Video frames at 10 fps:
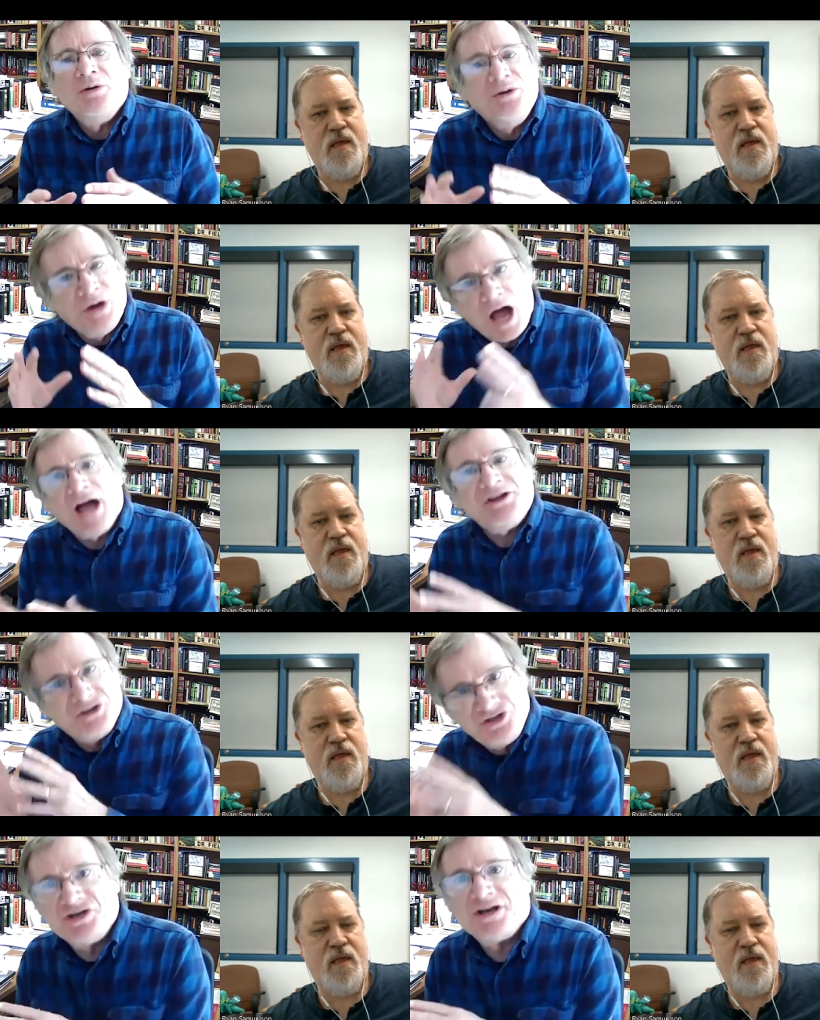Speaker 1: not
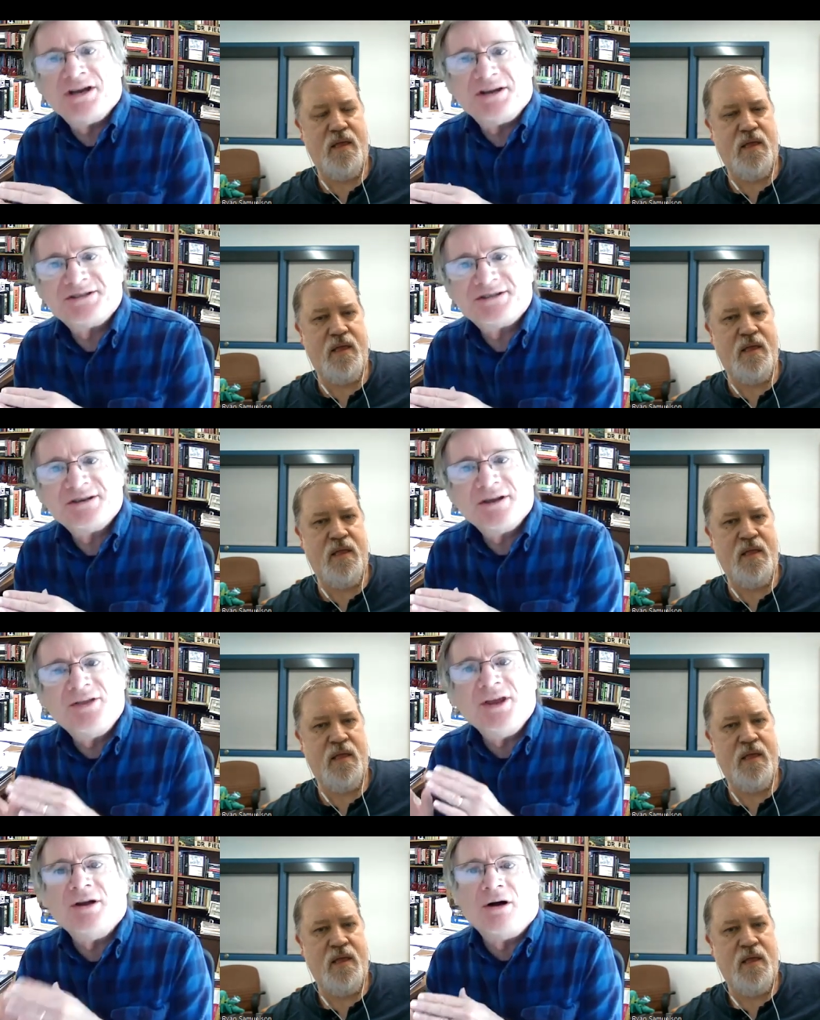just
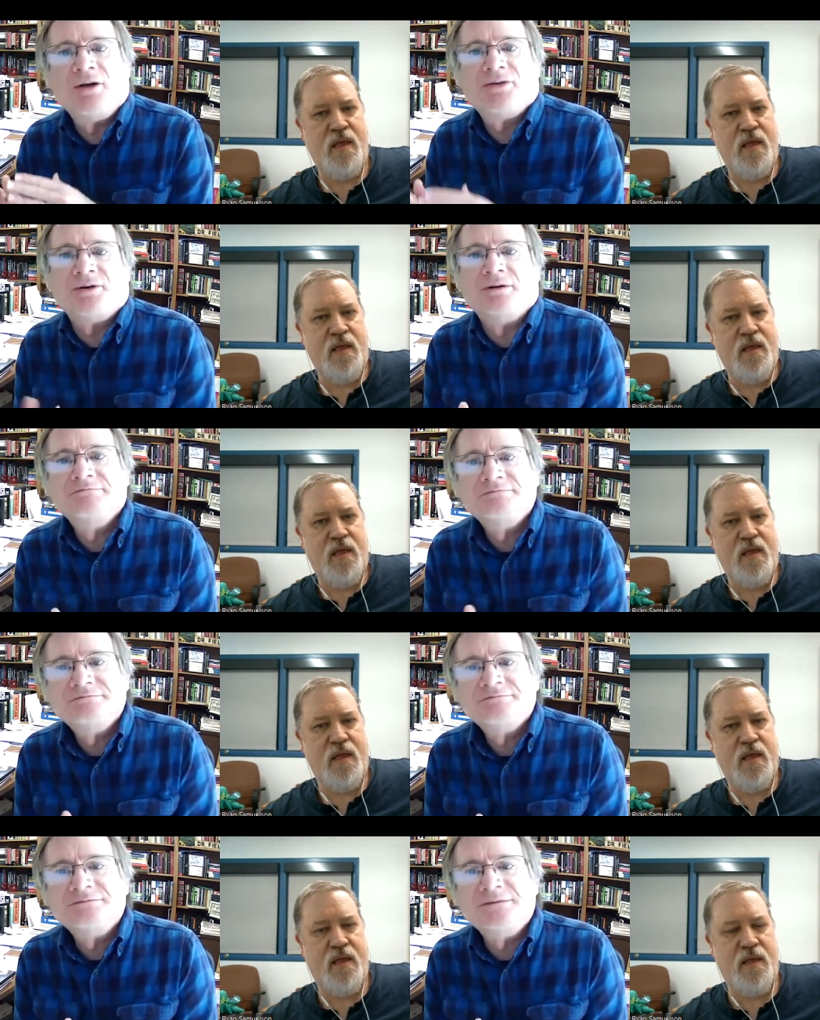the author,
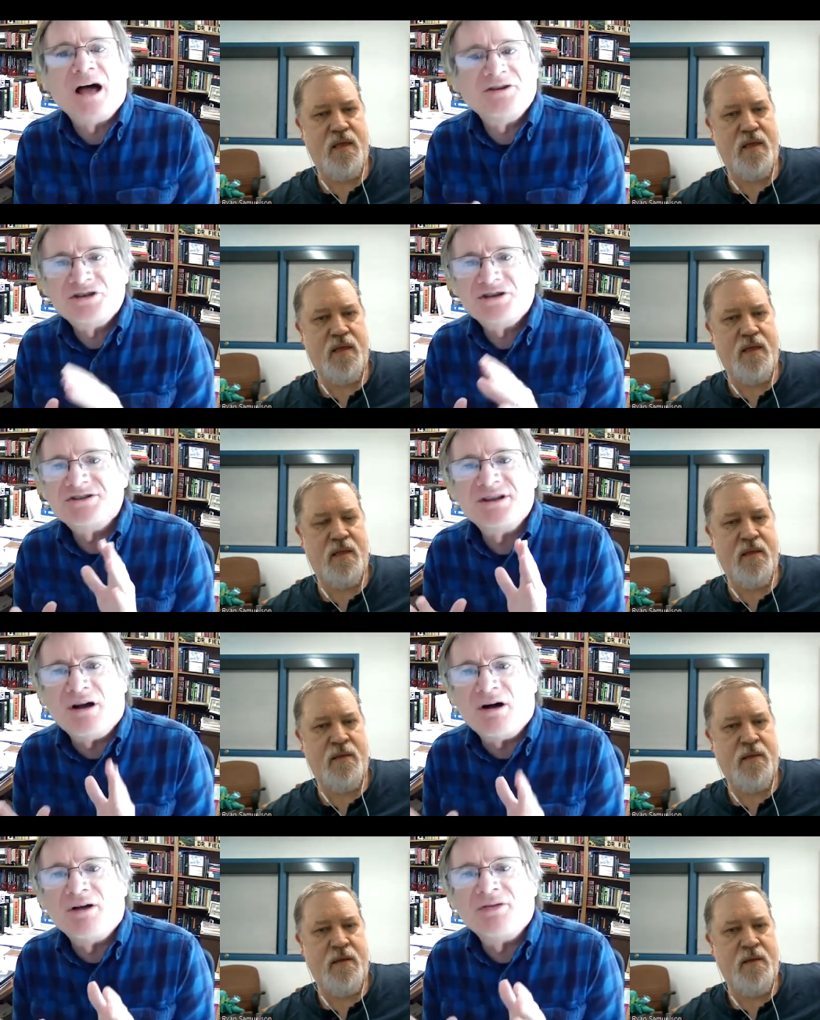not just
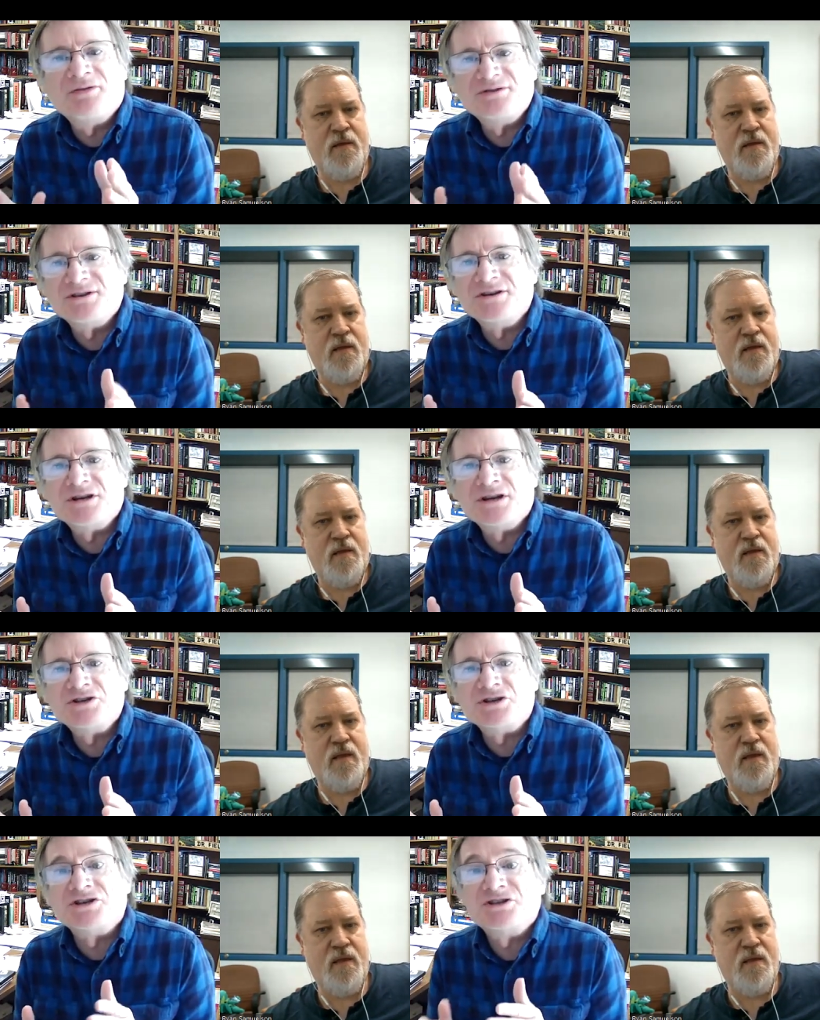the author's
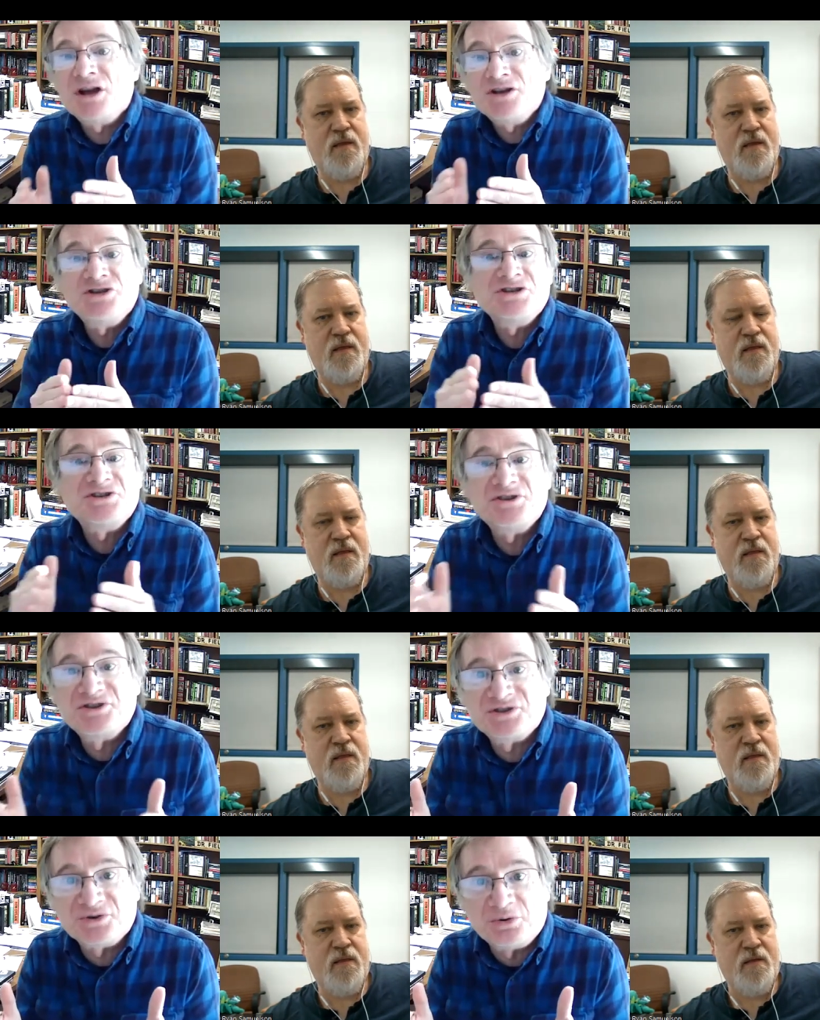intentions, not just the
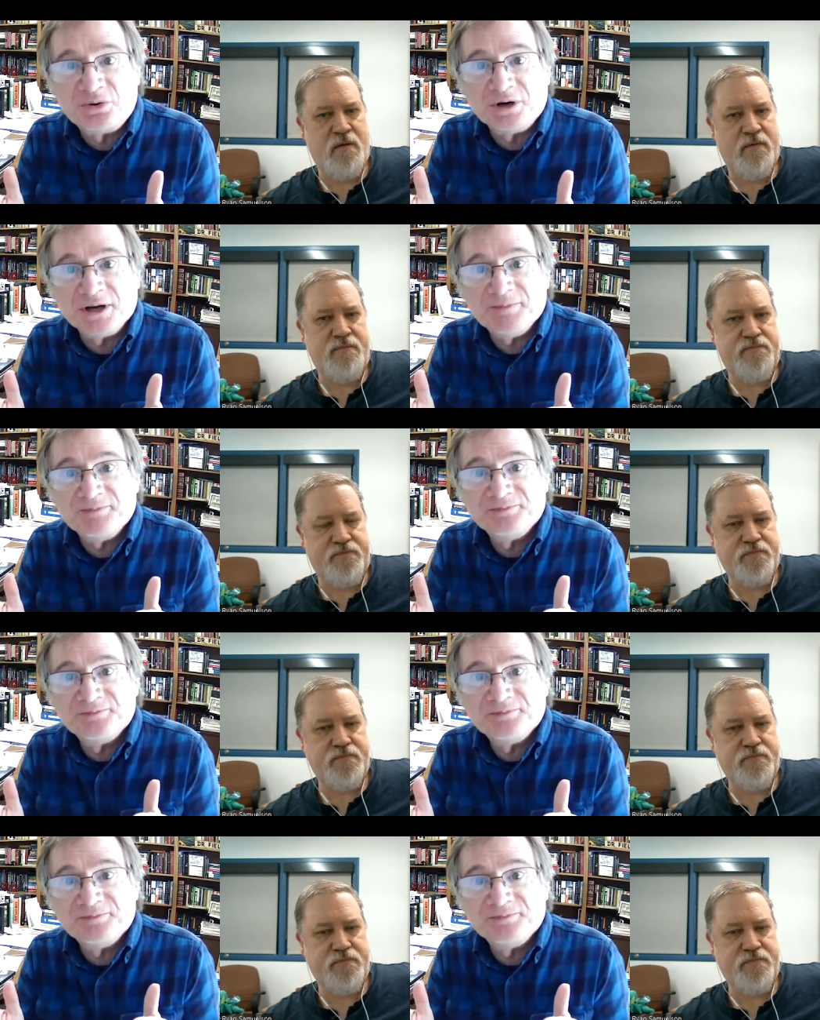story,